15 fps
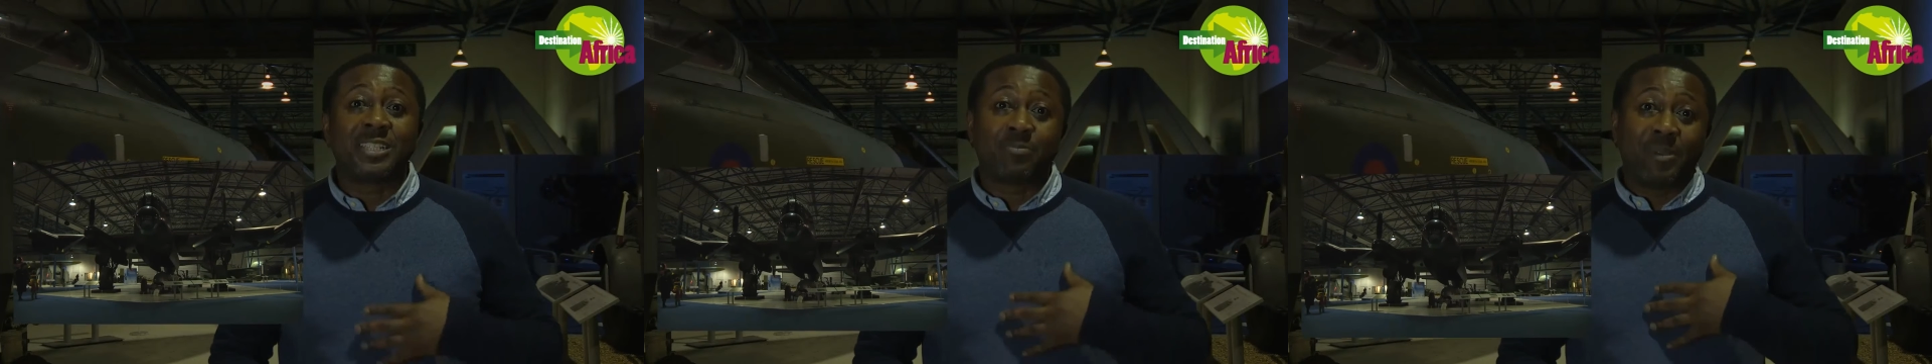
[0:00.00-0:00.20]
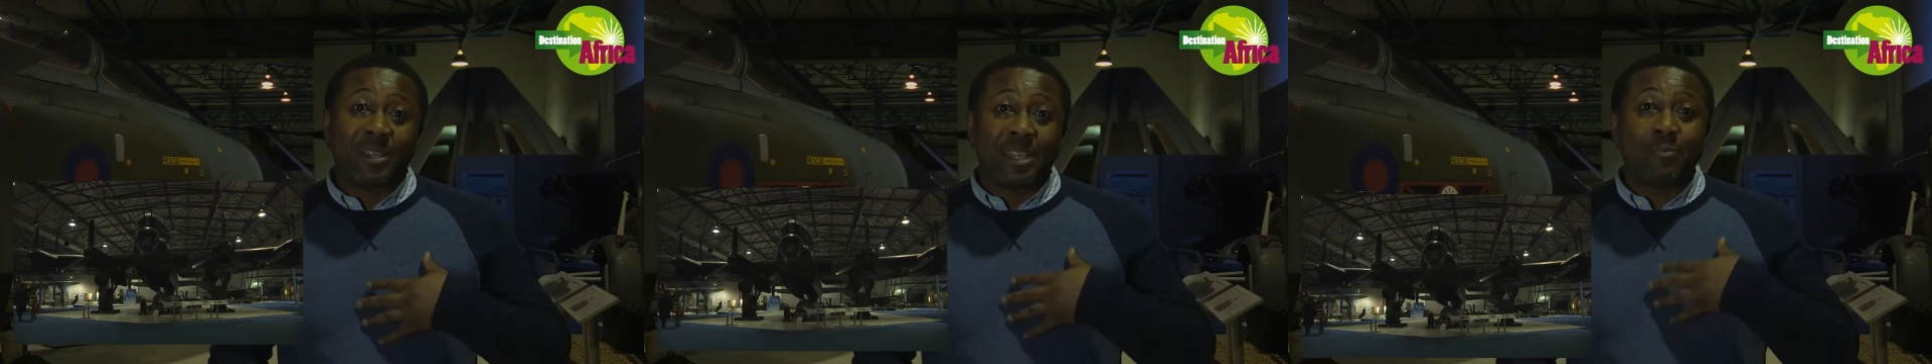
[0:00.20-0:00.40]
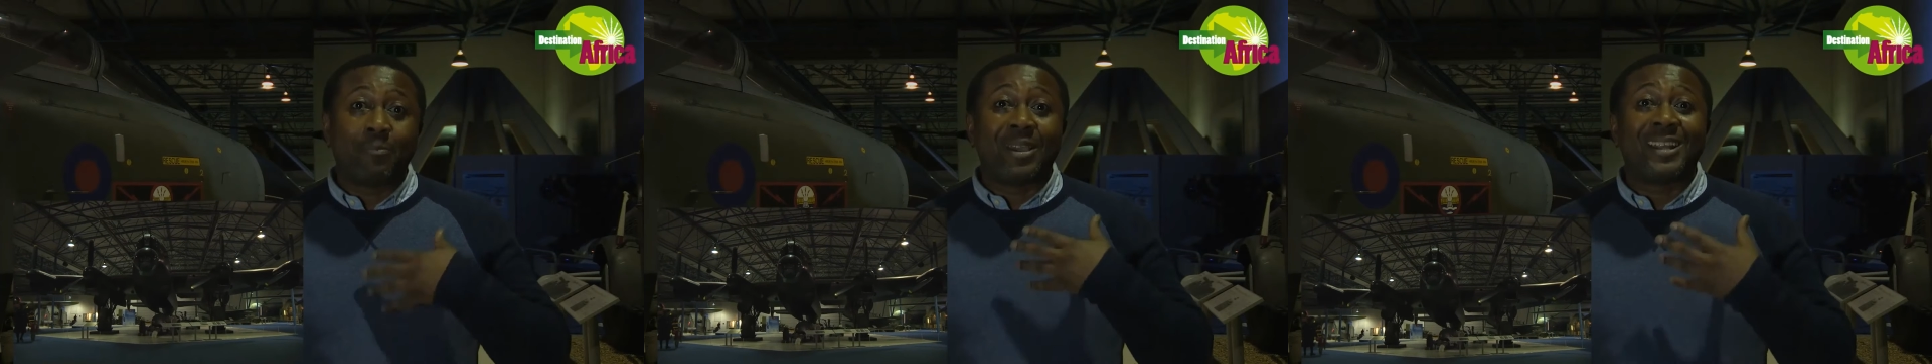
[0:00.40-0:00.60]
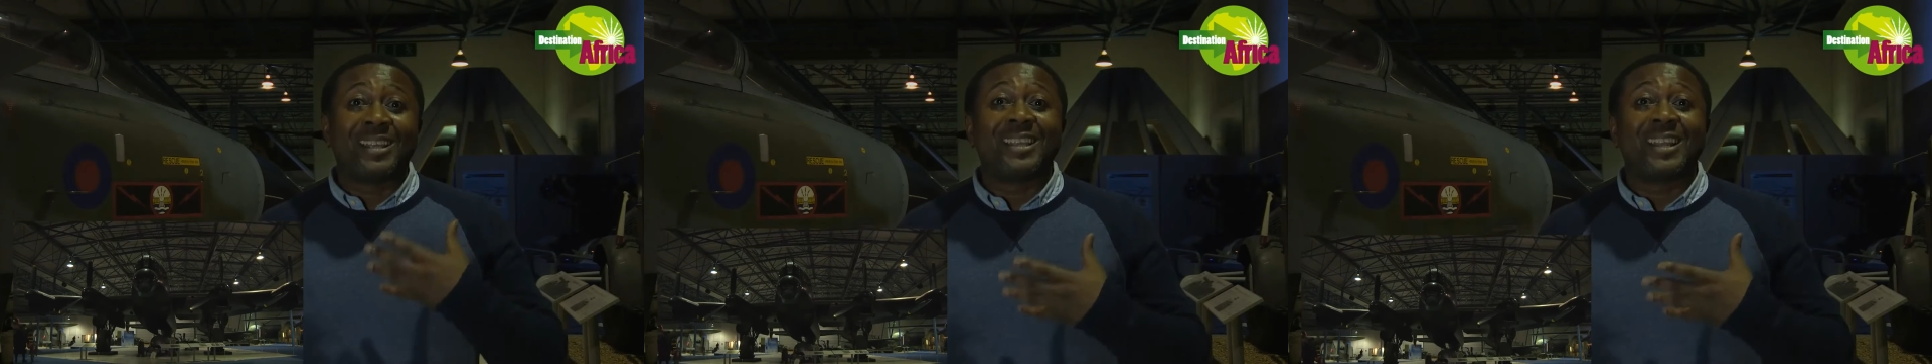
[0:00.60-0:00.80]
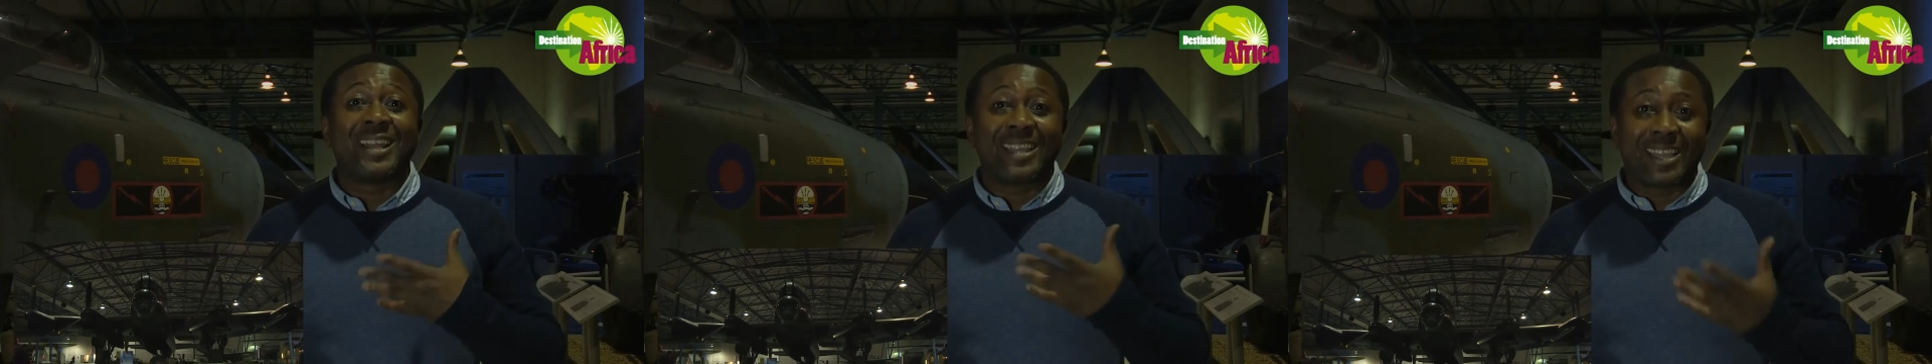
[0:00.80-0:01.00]
to speak it better
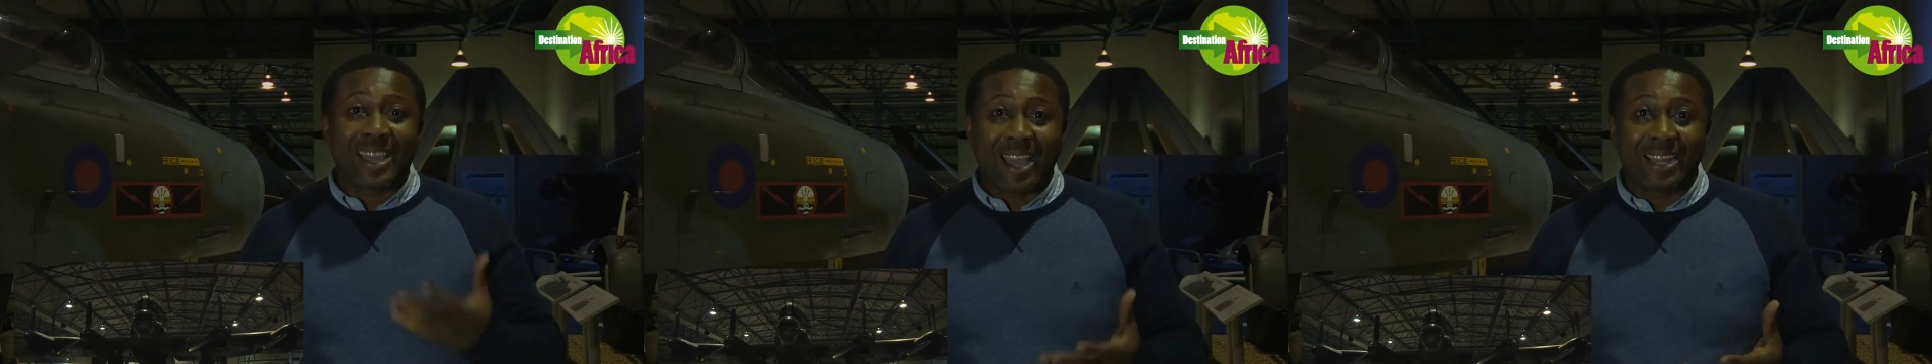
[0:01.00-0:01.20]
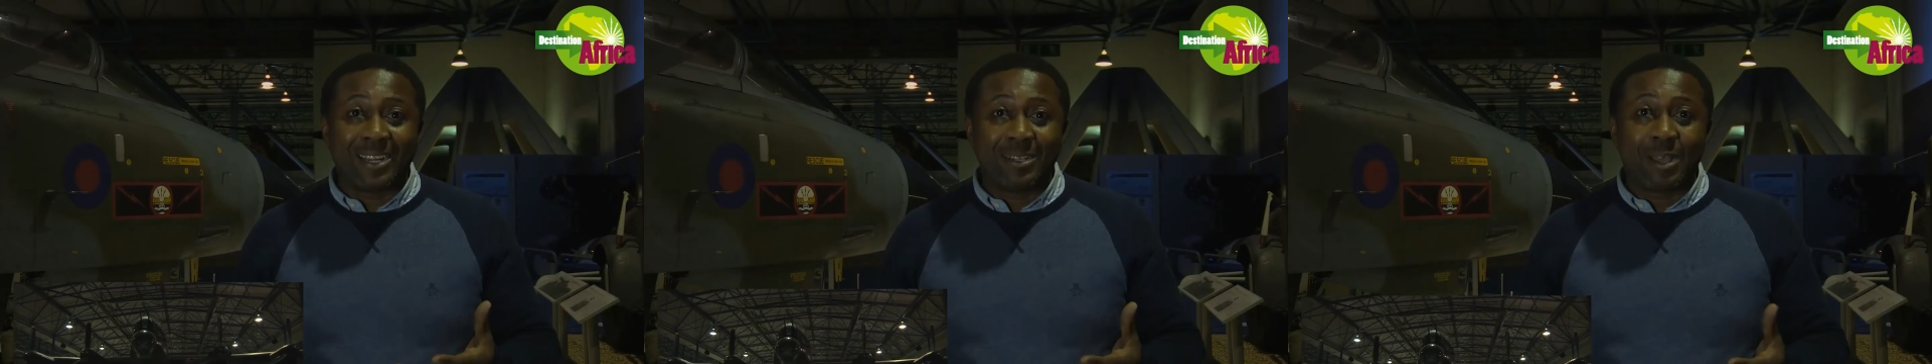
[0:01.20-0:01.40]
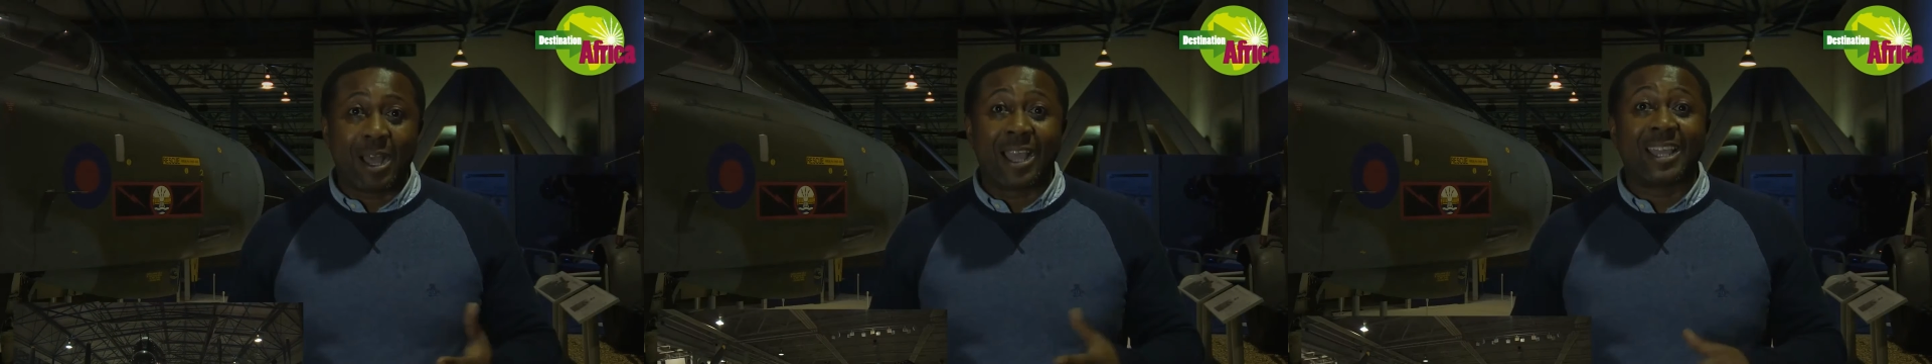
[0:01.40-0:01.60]
than I can.